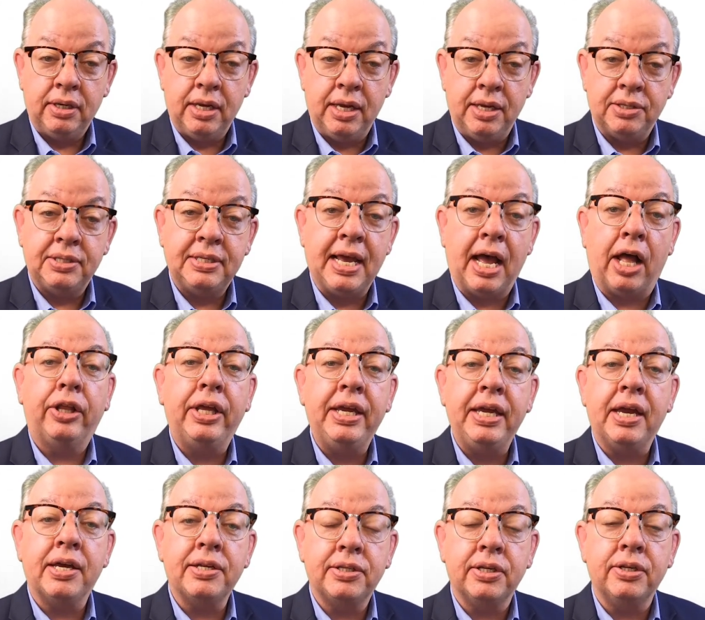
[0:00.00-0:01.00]
is
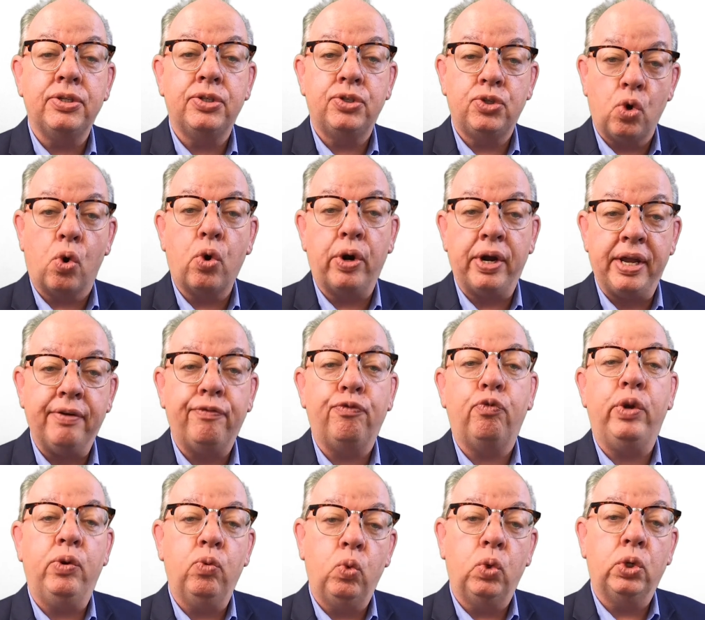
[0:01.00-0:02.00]
telling us a story if
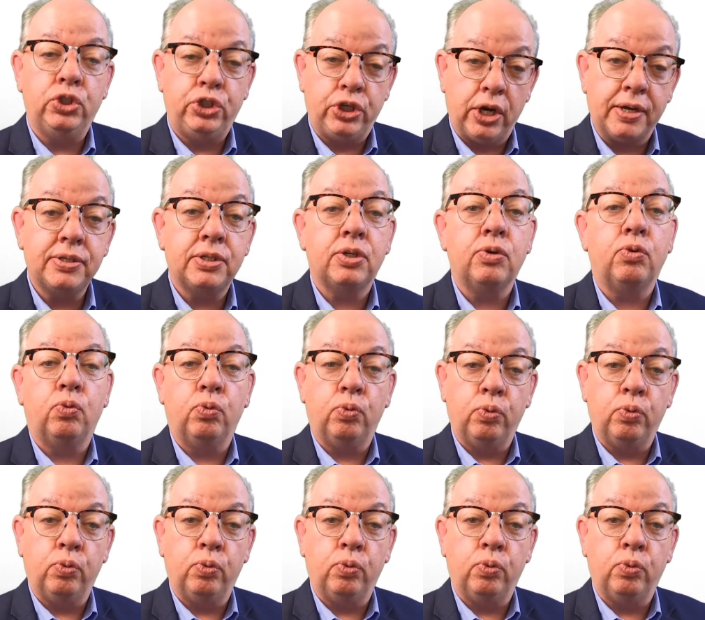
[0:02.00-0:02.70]
we will just